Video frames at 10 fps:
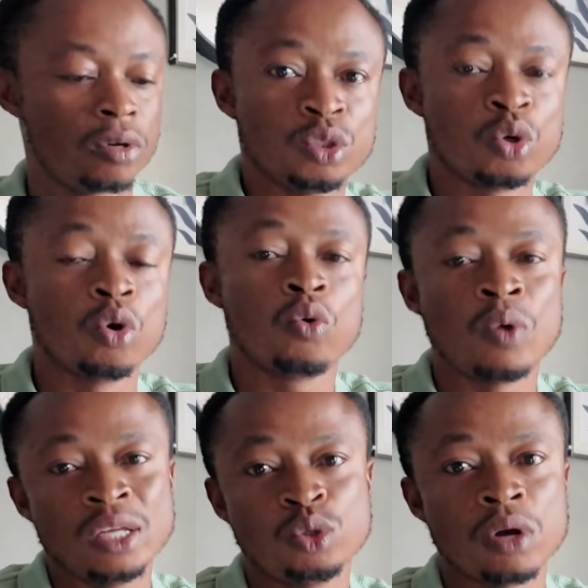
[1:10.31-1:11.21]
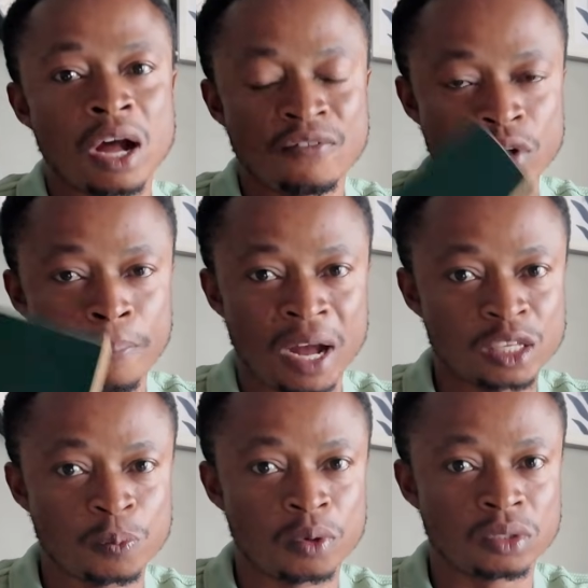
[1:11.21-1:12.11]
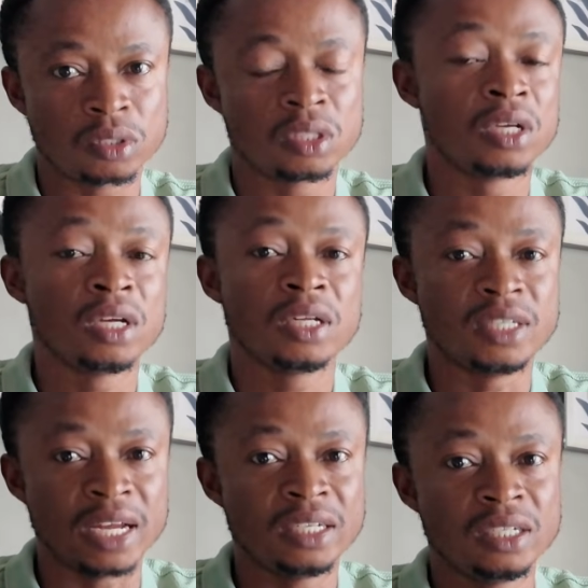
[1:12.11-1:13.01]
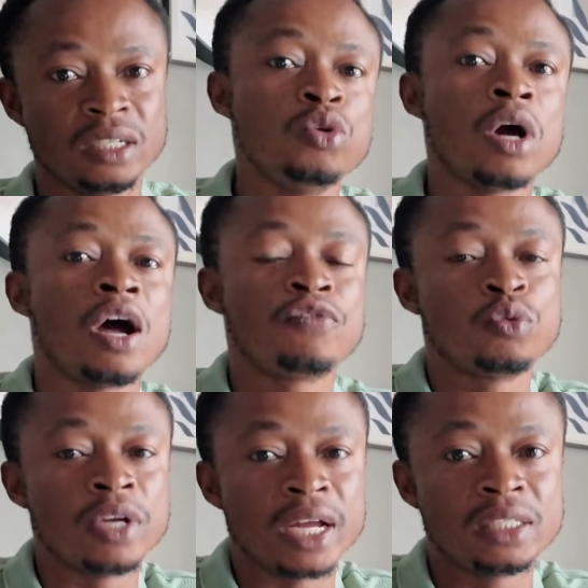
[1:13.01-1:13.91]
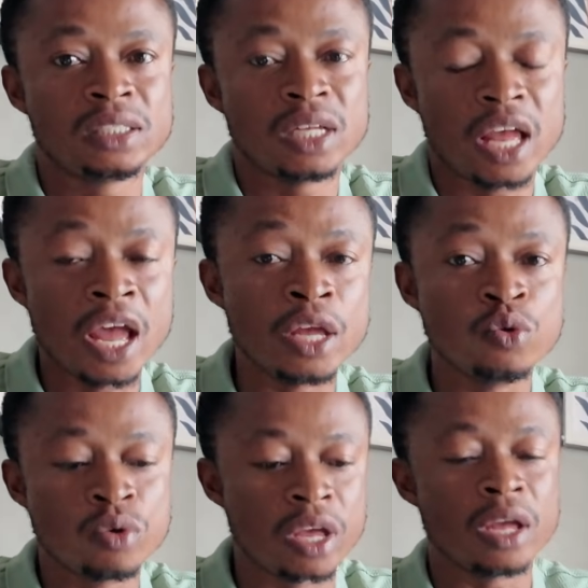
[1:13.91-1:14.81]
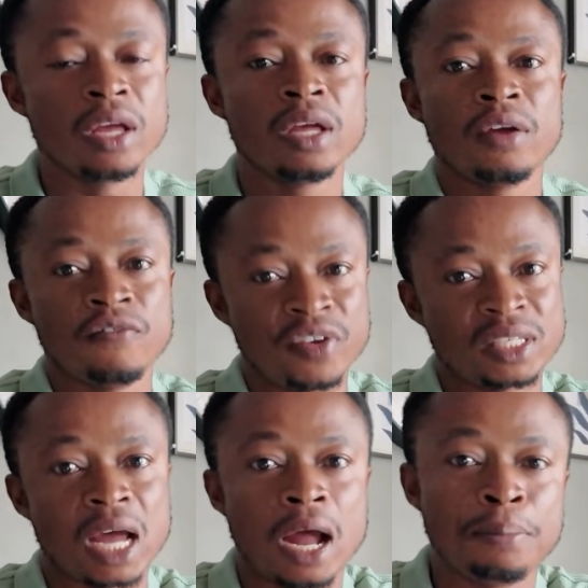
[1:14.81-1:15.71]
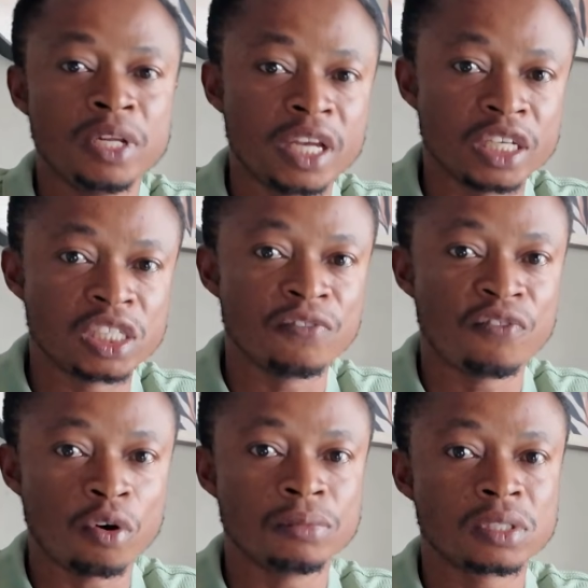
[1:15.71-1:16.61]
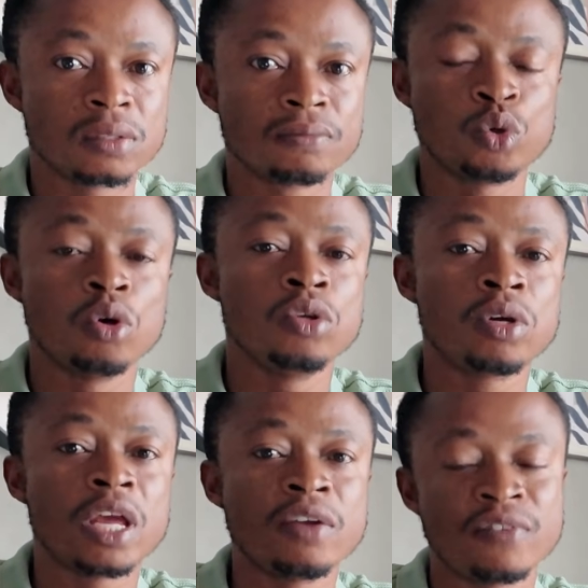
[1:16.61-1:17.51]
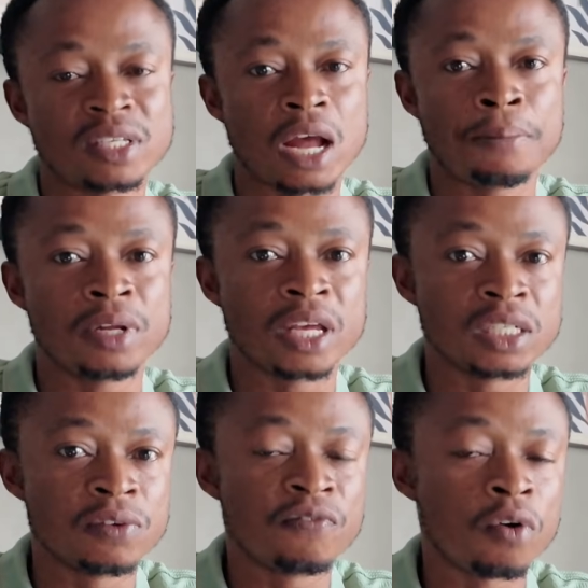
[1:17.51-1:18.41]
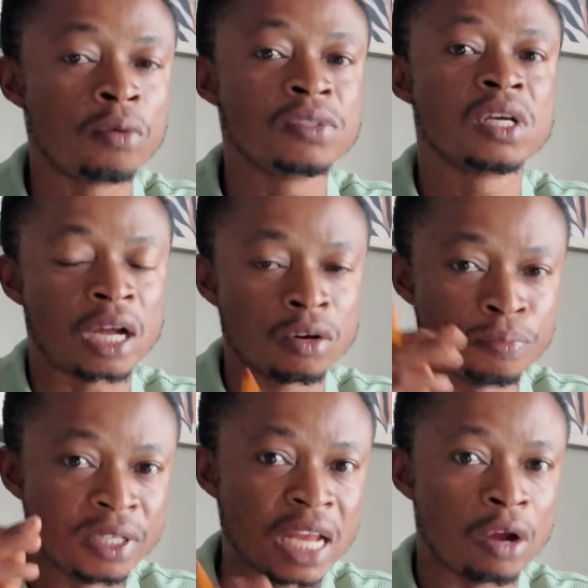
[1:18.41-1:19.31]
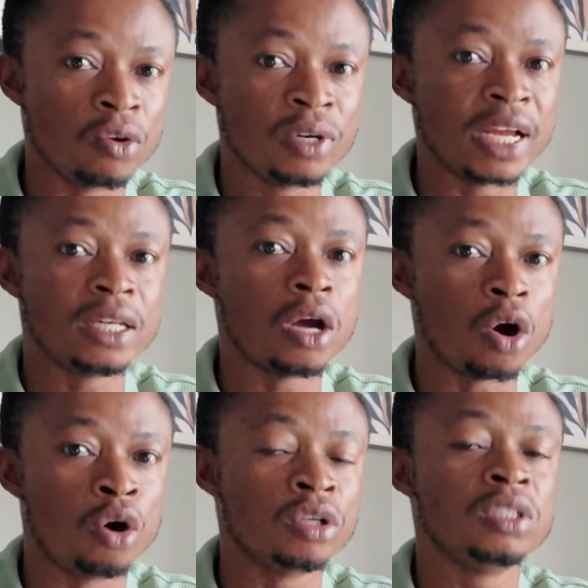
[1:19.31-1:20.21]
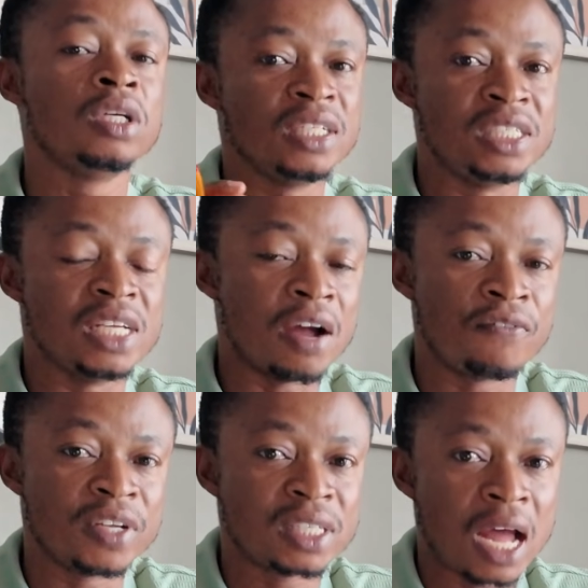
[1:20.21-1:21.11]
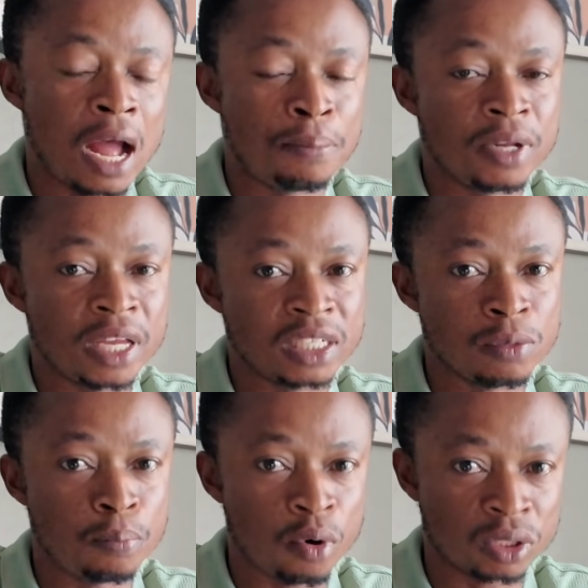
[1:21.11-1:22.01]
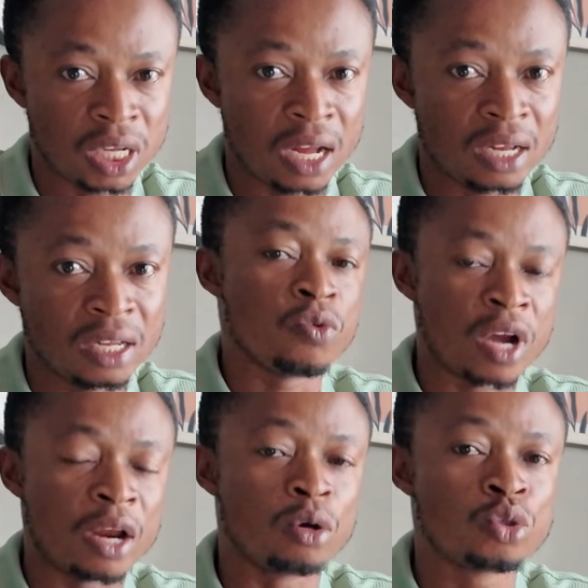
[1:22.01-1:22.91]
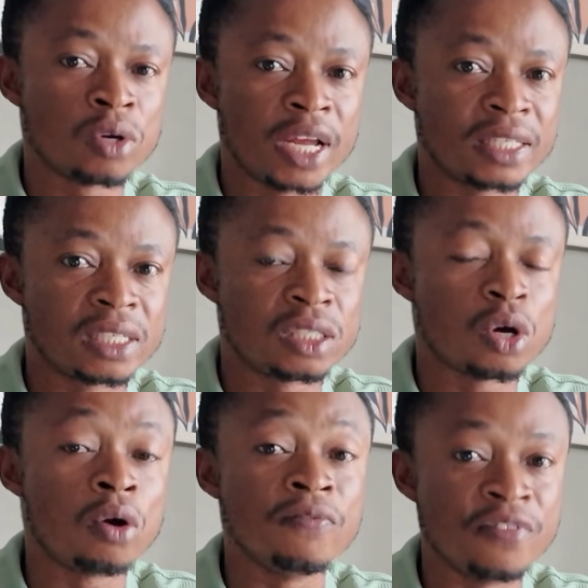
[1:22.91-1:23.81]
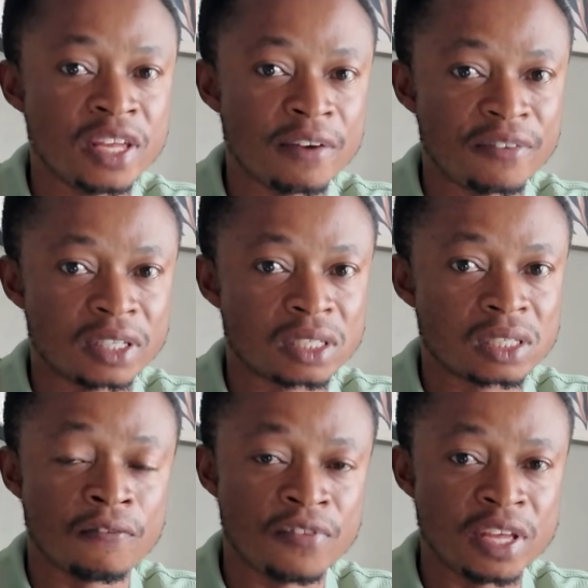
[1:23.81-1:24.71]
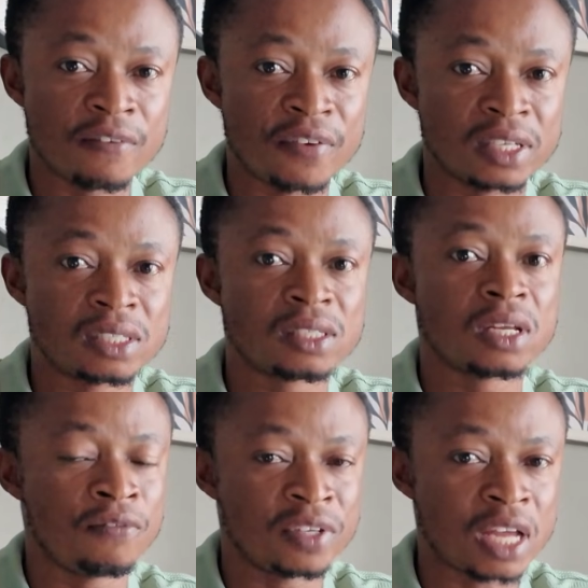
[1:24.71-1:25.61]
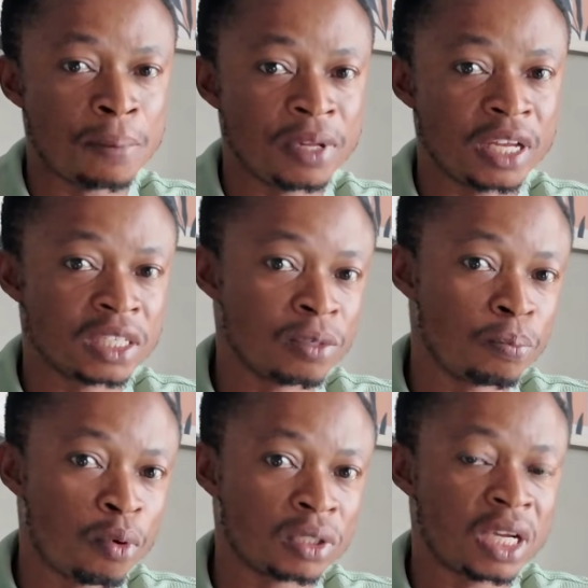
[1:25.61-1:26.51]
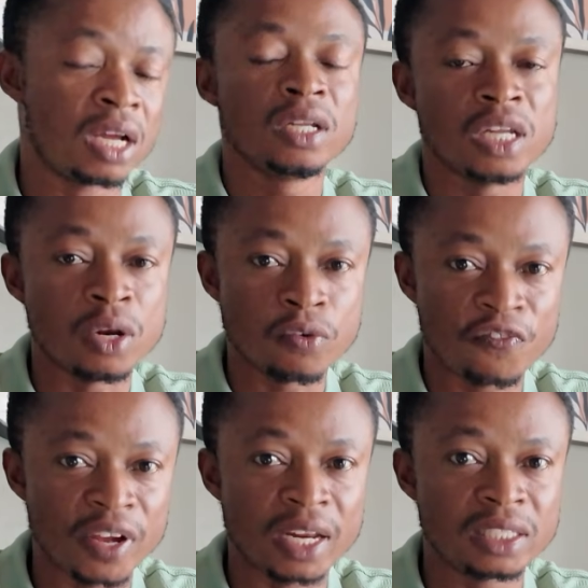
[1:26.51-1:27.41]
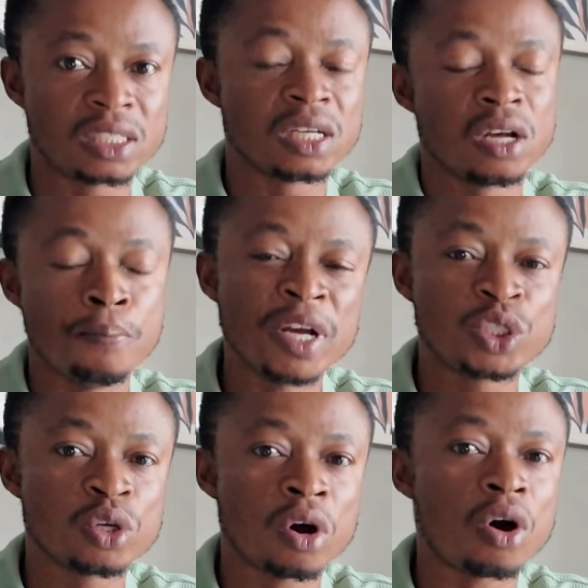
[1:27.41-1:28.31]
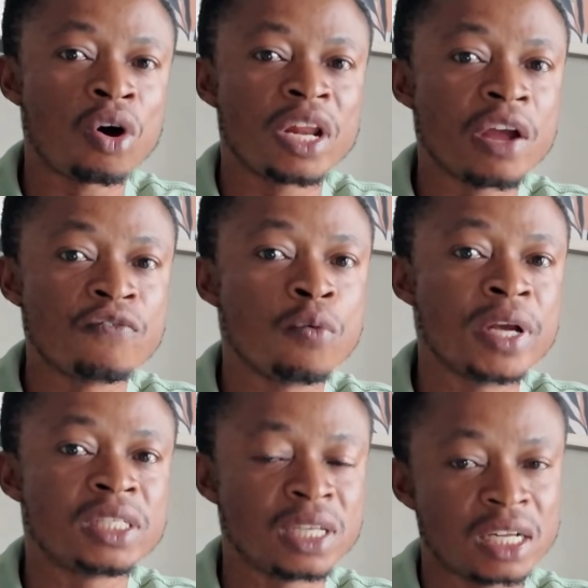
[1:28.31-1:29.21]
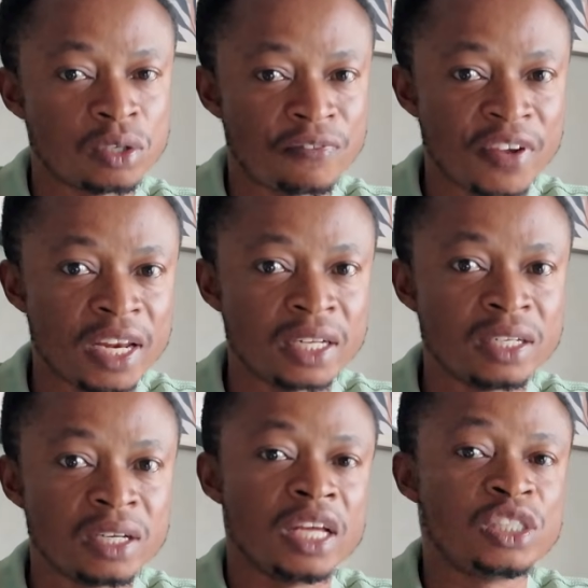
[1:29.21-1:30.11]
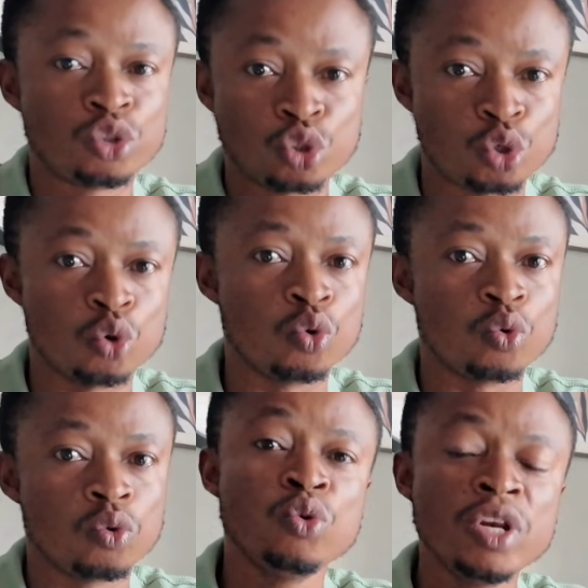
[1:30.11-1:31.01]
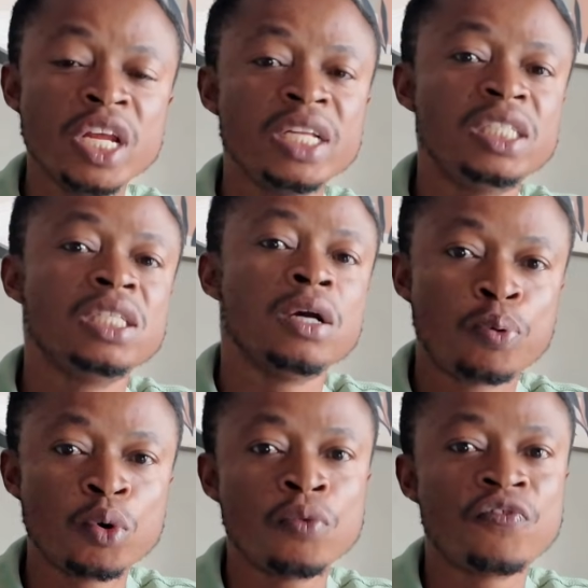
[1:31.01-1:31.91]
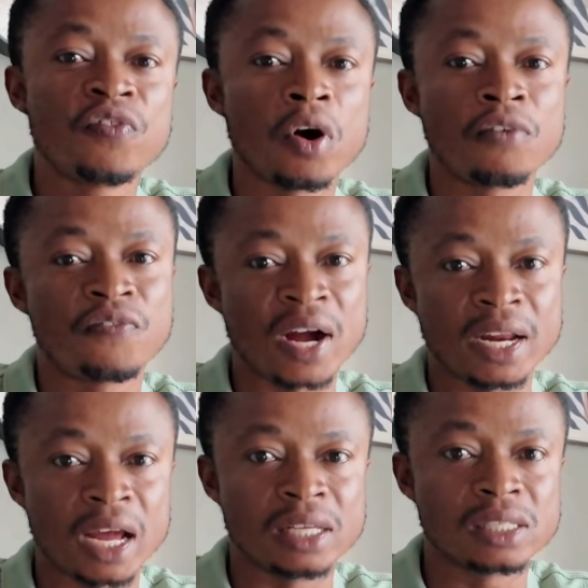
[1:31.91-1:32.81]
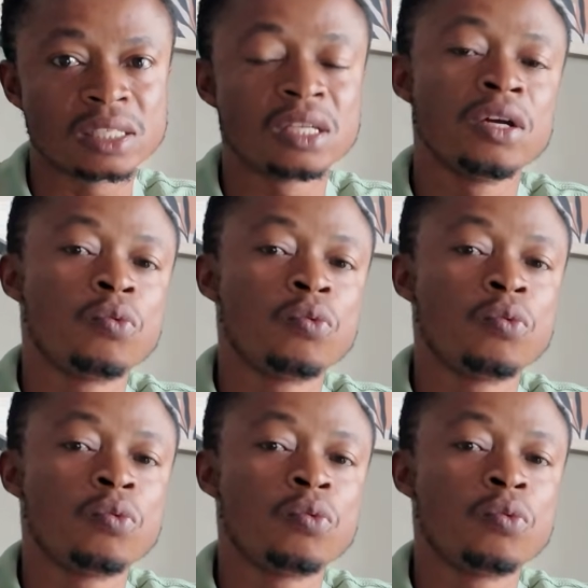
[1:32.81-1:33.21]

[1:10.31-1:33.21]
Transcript: So once you have your passport, then you have to get a UK visa application forms. So UK visa application forms can be downloaded on their visa application portal. You can also get it on VFS visa application portal. Then you fill it. Make sure all the information that you're filling it's true. You need proof of finance.